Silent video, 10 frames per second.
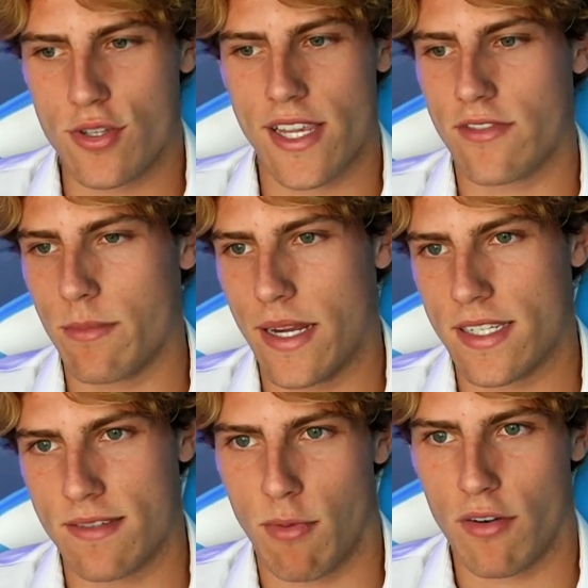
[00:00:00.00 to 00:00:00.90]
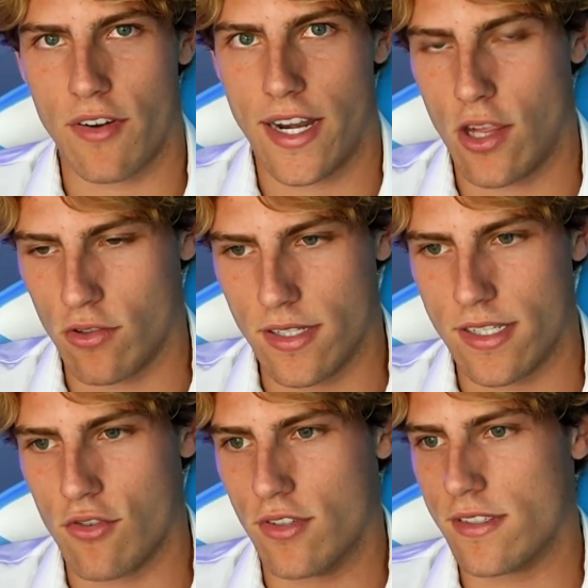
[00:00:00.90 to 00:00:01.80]
just have to make smart financial
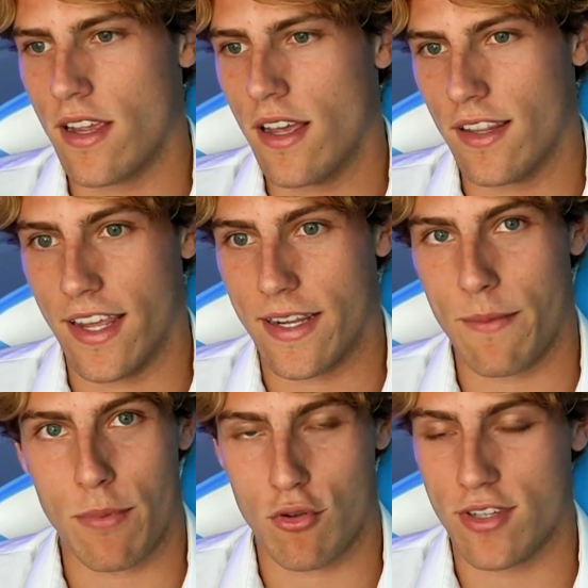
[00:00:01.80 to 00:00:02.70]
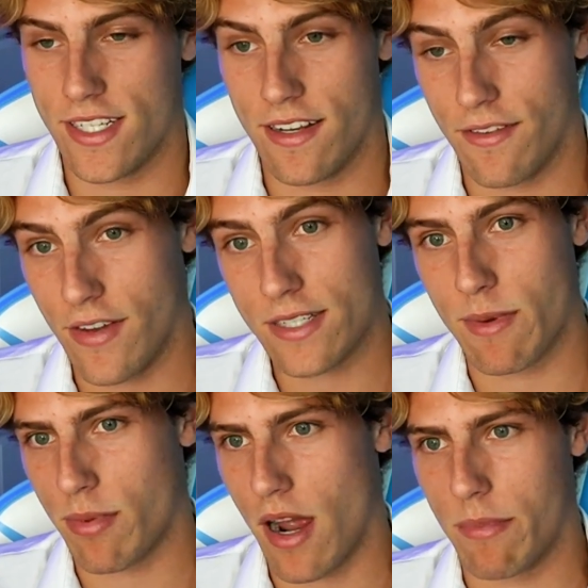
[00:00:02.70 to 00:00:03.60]
decisions like purchasing an
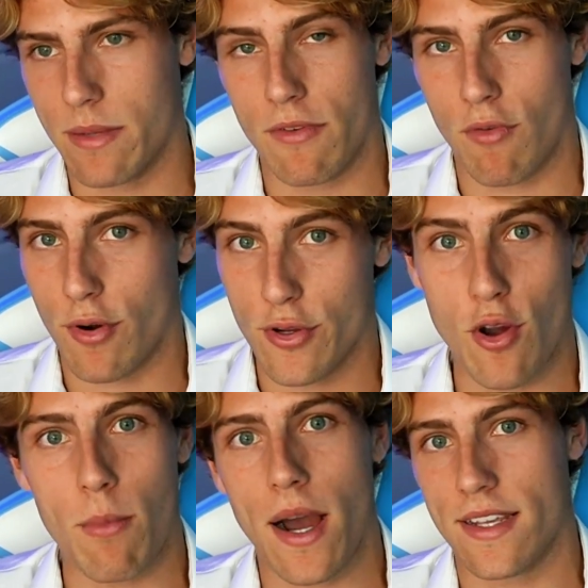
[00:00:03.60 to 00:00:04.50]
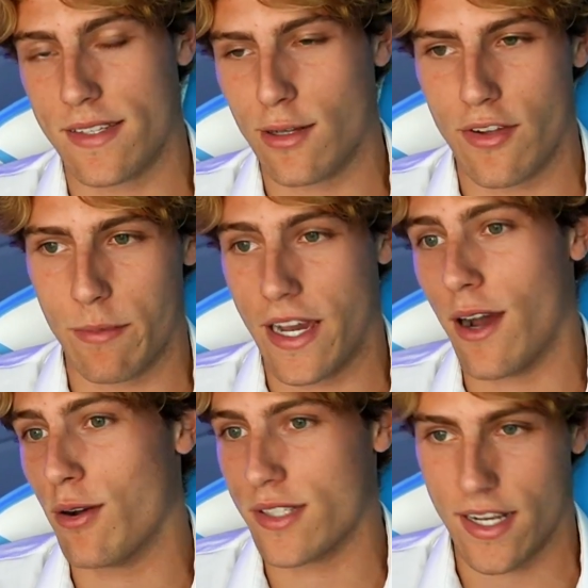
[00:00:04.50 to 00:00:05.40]
investment property before you go buy a single family
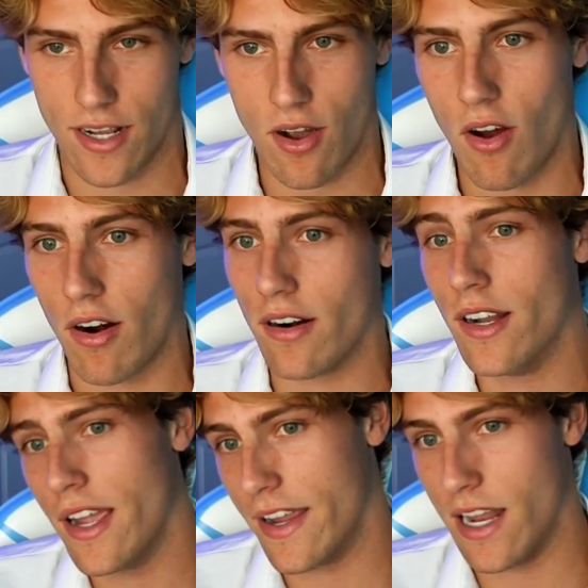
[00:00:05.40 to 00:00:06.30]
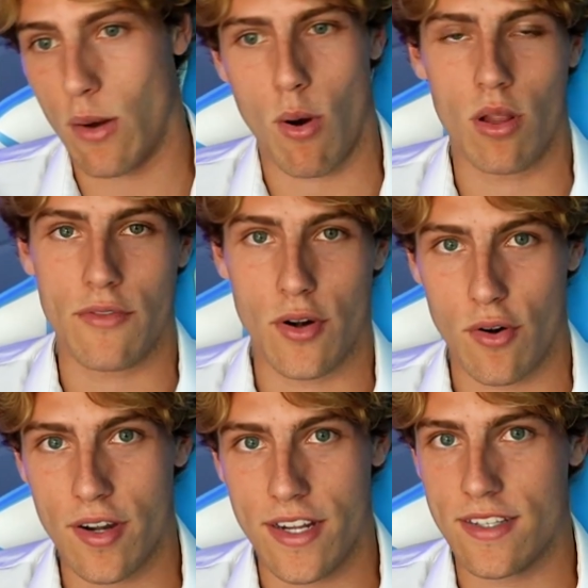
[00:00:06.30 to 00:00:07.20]
house and a car. And now all of your
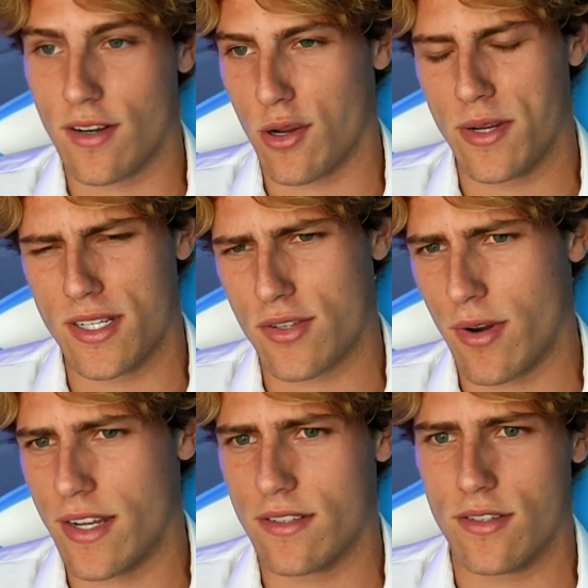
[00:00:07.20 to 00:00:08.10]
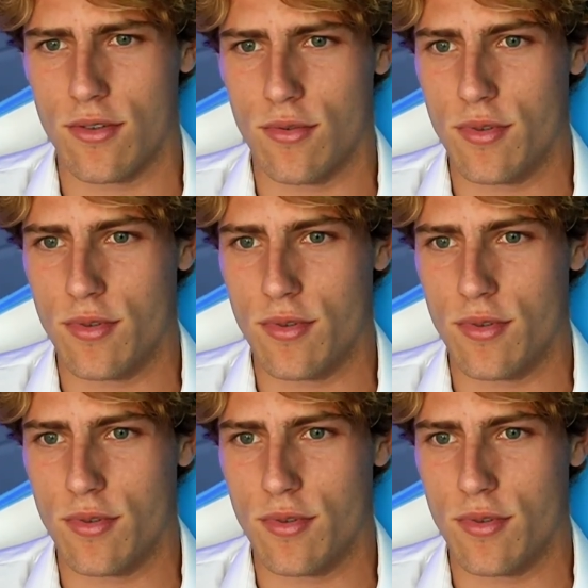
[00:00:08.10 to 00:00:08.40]
earnings are going straight to